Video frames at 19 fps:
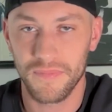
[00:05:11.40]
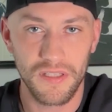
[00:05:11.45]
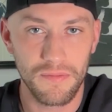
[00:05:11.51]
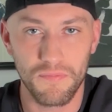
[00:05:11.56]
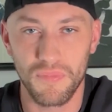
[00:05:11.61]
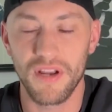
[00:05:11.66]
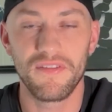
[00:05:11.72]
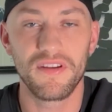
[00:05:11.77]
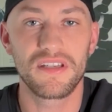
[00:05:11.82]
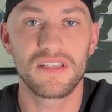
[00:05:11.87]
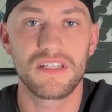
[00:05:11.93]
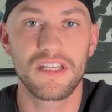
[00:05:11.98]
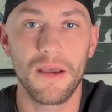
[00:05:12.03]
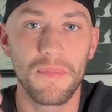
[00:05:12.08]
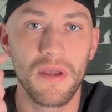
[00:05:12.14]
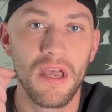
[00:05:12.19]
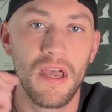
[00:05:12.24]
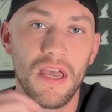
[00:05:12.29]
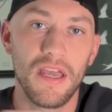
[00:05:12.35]
previous
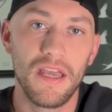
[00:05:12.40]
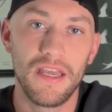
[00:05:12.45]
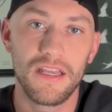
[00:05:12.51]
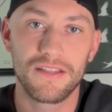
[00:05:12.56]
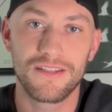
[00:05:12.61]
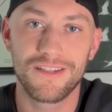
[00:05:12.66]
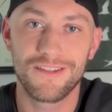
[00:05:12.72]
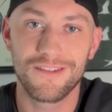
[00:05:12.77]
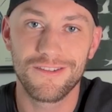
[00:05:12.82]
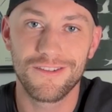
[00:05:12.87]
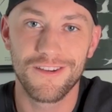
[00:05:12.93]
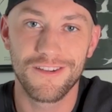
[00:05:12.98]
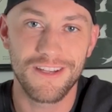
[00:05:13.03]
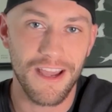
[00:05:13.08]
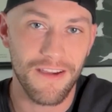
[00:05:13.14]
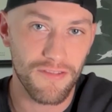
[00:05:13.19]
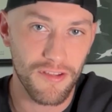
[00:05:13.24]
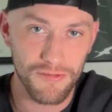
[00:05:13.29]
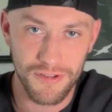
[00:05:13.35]
tip, it's good
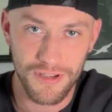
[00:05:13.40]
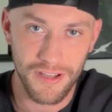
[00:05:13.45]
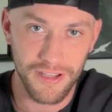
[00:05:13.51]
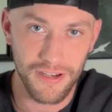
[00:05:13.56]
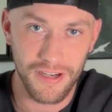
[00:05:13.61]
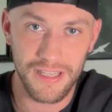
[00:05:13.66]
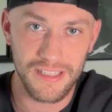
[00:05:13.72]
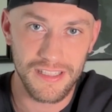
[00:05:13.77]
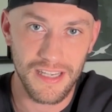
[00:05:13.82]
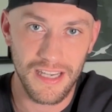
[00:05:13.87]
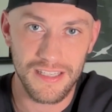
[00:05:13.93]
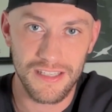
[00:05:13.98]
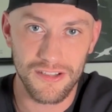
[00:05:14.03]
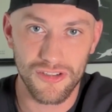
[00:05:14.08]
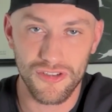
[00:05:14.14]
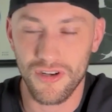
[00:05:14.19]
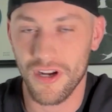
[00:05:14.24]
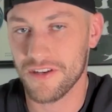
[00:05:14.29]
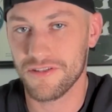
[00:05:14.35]
to have those clear, concise
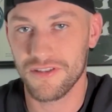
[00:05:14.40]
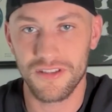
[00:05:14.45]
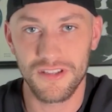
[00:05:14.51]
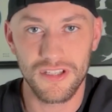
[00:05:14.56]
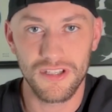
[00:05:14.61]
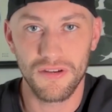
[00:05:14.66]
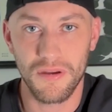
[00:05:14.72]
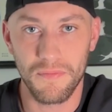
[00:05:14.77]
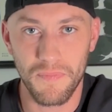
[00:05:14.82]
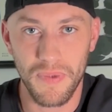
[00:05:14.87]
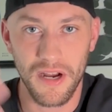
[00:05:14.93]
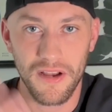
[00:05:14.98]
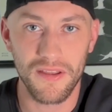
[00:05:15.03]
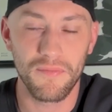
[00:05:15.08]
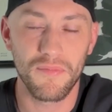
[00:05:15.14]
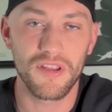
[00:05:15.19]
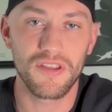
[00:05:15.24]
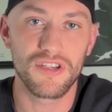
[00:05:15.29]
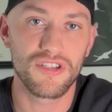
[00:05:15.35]
instructions. You can pair
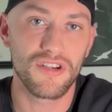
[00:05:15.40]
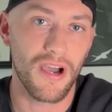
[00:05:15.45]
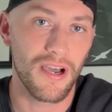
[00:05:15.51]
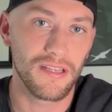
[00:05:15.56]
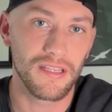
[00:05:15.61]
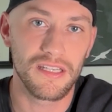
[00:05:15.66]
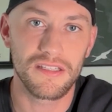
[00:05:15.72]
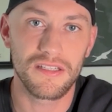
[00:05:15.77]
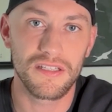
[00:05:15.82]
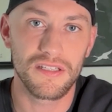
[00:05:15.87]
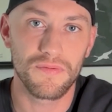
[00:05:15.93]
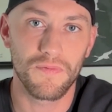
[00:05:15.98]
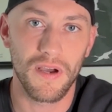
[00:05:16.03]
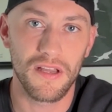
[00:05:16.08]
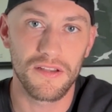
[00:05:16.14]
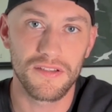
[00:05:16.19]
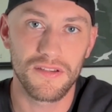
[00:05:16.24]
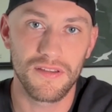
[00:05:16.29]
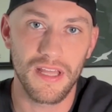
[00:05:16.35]
them with the shot list as
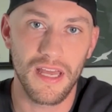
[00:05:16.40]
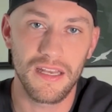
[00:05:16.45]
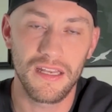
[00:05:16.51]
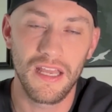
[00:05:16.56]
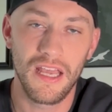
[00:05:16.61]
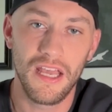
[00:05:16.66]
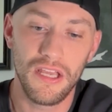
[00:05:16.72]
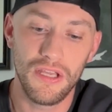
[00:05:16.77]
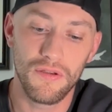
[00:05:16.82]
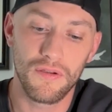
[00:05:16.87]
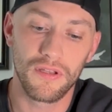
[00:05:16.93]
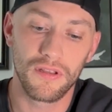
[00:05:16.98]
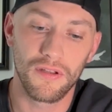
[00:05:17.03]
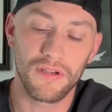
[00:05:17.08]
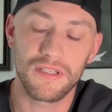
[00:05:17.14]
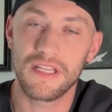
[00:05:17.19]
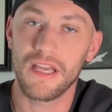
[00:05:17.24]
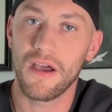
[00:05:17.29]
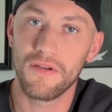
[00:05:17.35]
well, so that you can
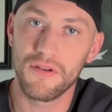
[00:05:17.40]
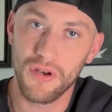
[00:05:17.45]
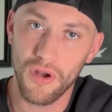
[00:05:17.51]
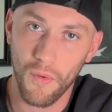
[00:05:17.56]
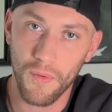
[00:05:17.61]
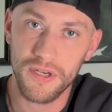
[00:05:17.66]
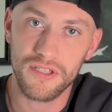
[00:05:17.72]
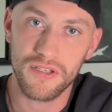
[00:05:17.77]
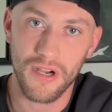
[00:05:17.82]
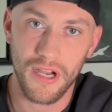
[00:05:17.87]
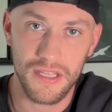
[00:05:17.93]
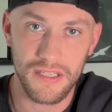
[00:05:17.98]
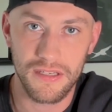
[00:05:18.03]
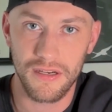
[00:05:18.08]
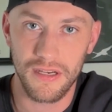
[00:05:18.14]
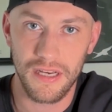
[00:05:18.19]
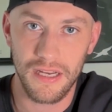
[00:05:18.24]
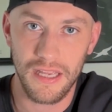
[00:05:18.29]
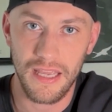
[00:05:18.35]
look down, know what shots
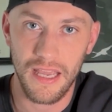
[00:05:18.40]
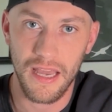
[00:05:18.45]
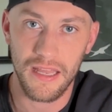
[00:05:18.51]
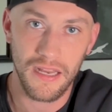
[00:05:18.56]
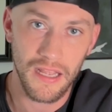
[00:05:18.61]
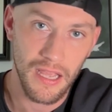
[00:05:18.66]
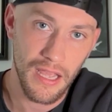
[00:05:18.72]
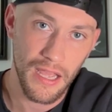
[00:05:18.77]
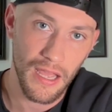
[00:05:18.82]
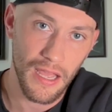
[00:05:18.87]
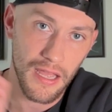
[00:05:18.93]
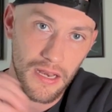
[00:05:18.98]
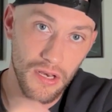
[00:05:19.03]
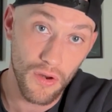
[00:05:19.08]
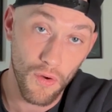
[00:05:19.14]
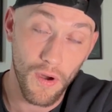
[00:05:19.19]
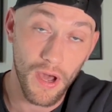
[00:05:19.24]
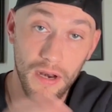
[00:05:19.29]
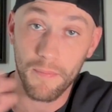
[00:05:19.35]
you're going to get,
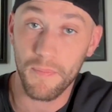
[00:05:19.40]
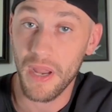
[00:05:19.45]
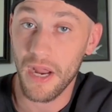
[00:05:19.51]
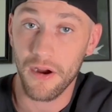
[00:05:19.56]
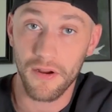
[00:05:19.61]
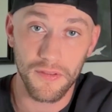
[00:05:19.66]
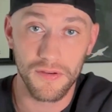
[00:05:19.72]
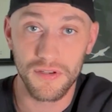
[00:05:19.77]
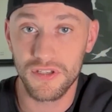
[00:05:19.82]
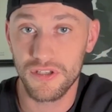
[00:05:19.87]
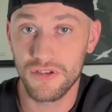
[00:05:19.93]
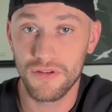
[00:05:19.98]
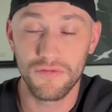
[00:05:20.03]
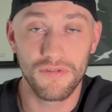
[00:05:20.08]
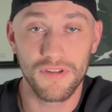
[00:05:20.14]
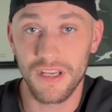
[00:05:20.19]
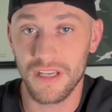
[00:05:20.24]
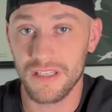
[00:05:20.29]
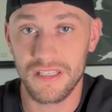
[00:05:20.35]
know how to pair those
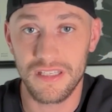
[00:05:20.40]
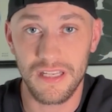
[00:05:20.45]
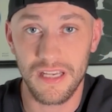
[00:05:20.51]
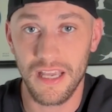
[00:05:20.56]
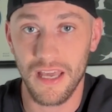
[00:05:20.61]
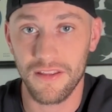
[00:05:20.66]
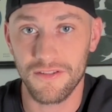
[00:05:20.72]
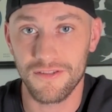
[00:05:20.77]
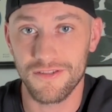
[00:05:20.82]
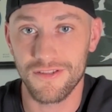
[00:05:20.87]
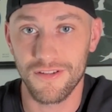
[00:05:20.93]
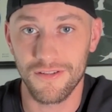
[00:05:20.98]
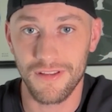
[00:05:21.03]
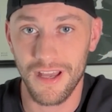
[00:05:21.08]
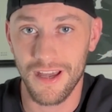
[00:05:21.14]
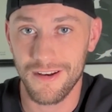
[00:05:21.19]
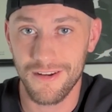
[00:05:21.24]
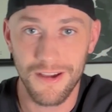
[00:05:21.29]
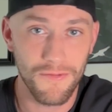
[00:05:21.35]
two things together, so
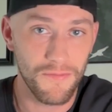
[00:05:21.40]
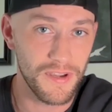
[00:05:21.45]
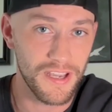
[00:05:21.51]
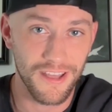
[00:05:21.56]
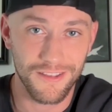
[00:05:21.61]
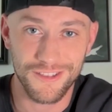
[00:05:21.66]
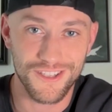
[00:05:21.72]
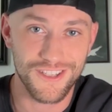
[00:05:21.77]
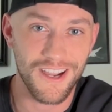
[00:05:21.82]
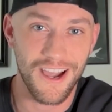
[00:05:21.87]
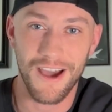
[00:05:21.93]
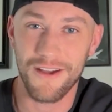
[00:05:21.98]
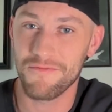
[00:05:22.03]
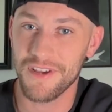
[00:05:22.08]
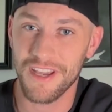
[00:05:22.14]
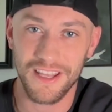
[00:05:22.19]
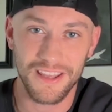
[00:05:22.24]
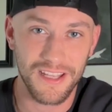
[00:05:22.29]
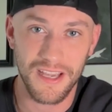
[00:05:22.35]
that we get the shot,
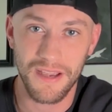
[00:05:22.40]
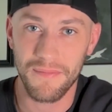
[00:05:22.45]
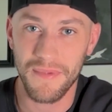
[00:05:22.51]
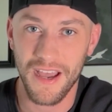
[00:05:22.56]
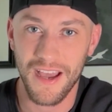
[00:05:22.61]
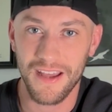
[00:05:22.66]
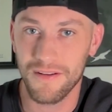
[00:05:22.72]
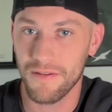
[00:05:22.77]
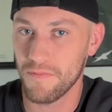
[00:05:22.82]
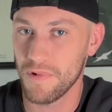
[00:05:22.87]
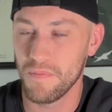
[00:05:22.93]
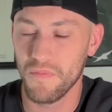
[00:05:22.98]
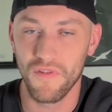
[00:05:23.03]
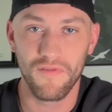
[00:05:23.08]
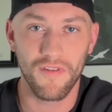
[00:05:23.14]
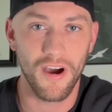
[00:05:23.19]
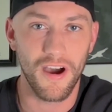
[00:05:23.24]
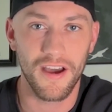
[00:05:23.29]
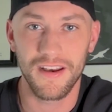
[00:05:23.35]
we get the command, we
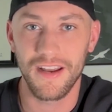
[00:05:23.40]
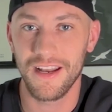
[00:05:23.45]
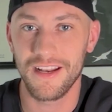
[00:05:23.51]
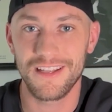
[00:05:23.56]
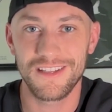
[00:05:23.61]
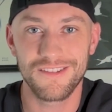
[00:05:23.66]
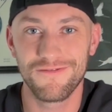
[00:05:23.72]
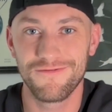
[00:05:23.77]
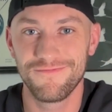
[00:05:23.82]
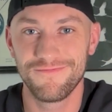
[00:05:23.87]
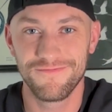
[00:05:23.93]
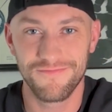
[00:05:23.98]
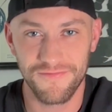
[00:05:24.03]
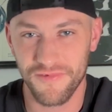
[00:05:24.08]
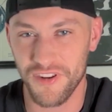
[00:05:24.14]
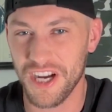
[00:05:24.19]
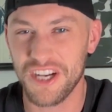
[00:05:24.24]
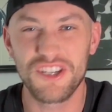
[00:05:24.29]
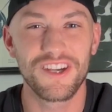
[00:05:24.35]
move on, and it's
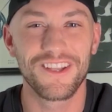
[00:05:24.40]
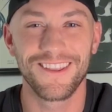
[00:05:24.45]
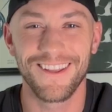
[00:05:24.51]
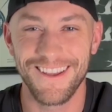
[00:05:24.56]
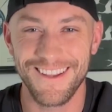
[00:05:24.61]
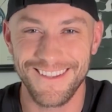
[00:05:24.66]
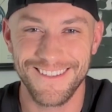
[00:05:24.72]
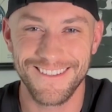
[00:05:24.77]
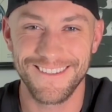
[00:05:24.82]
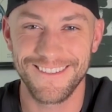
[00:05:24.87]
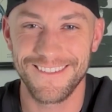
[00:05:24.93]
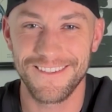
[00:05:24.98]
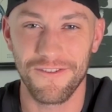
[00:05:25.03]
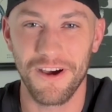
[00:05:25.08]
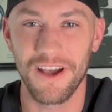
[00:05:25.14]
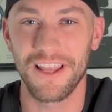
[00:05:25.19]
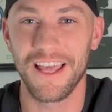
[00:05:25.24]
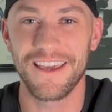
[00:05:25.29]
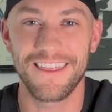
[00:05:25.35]
frictionless.
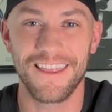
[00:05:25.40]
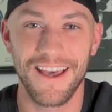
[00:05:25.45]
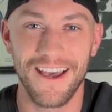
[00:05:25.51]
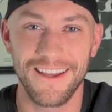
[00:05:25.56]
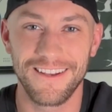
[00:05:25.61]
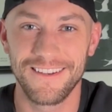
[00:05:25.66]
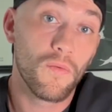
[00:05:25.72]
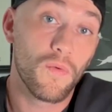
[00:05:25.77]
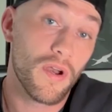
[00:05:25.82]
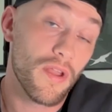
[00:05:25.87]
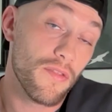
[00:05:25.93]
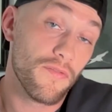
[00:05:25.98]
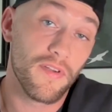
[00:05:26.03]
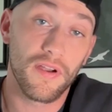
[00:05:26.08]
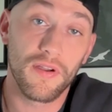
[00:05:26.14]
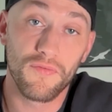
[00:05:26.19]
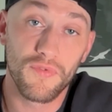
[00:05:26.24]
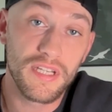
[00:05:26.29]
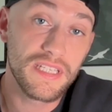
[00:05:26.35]
So I like that. One of the
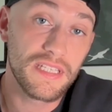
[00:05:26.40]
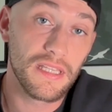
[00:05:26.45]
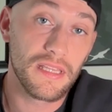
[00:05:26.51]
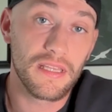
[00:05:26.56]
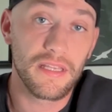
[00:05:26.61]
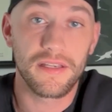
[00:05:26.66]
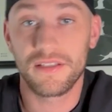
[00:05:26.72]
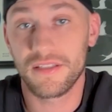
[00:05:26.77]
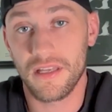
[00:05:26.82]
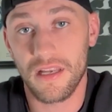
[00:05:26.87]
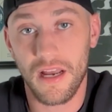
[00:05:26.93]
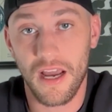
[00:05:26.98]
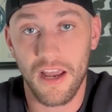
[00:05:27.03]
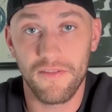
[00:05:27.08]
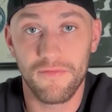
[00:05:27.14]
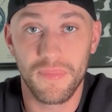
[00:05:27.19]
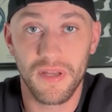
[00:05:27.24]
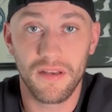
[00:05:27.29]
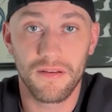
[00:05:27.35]
very recent things that
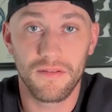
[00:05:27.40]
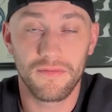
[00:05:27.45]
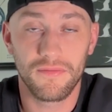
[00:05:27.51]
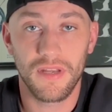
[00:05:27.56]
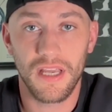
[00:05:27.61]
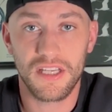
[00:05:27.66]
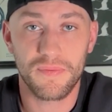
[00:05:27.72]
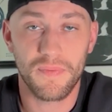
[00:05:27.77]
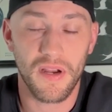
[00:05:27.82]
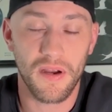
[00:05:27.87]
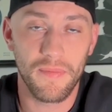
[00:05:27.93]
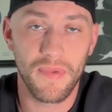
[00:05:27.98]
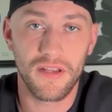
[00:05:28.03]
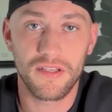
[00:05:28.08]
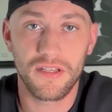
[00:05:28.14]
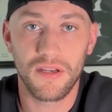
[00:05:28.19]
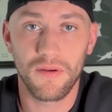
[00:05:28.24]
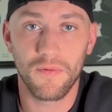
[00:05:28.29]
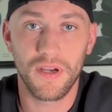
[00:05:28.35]
I've been
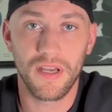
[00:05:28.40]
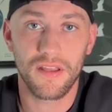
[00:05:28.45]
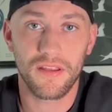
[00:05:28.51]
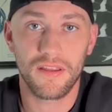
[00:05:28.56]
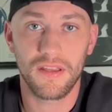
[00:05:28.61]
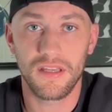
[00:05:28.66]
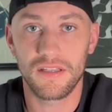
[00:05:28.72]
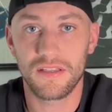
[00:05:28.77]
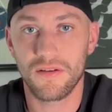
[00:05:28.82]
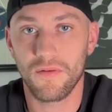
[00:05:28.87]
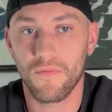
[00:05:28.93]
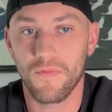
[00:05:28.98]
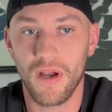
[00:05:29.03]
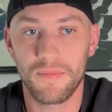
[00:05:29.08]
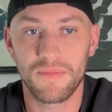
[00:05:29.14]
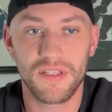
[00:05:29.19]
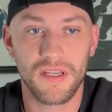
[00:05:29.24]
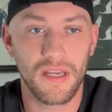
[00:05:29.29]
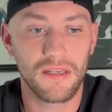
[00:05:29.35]
experimenting with is a
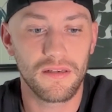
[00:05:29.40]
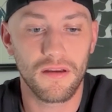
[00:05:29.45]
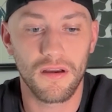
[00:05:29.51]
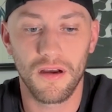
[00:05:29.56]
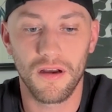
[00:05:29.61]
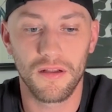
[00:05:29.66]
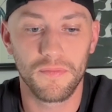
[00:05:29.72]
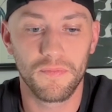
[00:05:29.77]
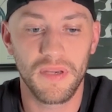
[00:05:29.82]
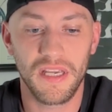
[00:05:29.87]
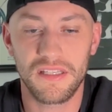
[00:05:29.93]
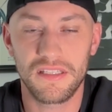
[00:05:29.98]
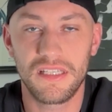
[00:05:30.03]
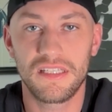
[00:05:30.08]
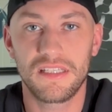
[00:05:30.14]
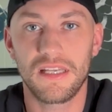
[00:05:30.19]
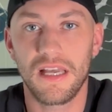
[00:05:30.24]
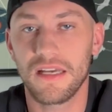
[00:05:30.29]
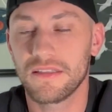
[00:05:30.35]
website called
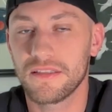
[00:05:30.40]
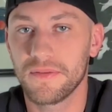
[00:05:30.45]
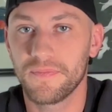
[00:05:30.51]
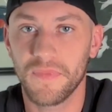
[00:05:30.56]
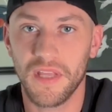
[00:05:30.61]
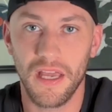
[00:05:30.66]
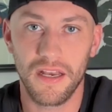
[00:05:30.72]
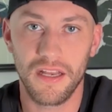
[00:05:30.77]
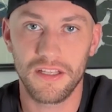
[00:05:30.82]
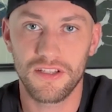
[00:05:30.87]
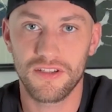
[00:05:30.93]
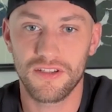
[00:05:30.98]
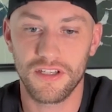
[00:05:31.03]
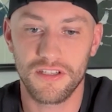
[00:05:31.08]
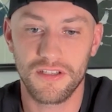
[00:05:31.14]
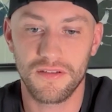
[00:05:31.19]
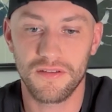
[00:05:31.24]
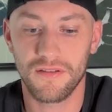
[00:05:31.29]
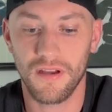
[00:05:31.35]
Pixieset, and it's
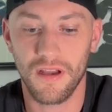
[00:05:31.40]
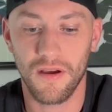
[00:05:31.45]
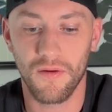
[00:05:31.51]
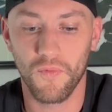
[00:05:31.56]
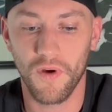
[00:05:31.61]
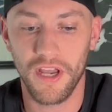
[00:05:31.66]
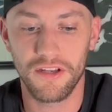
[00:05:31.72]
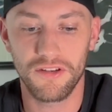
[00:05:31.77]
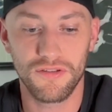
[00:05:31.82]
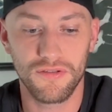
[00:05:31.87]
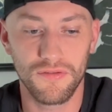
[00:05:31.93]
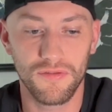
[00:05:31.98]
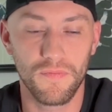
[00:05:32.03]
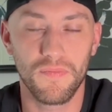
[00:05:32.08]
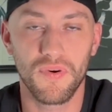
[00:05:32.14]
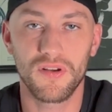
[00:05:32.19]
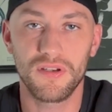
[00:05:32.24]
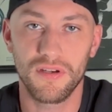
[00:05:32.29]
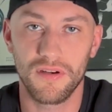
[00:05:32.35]
just a way to
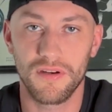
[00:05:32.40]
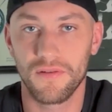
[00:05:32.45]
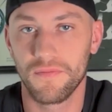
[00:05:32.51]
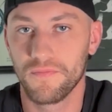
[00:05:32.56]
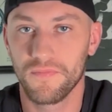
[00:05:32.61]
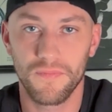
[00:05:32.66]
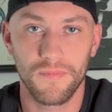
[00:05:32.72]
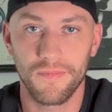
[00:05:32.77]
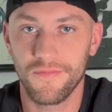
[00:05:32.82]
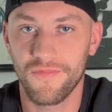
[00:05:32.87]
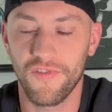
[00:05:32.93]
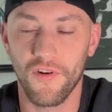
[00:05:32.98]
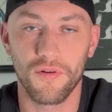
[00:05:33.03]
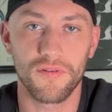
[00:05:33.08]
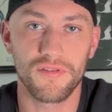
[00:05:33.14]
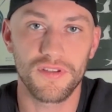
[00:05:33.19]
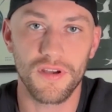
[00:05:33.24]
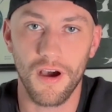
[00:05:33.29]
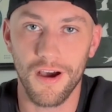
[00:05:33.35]
put your
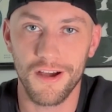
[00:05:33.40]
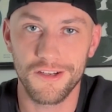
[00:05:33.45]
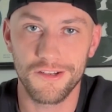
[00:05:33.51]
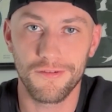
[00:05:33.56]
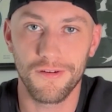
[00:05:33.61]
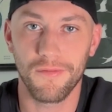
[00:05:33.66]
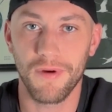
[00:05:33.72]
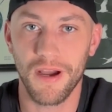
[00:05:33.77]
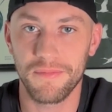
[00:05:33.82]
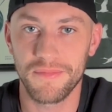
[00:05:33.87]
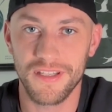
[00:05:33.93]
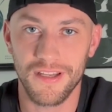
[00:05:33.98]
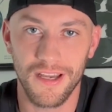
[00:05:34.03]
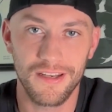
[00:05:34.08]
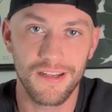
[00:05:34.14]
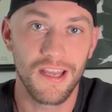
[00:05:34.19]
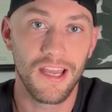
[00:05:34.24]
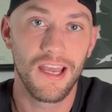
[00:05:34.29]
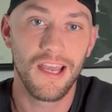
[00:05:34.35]
photos onto a website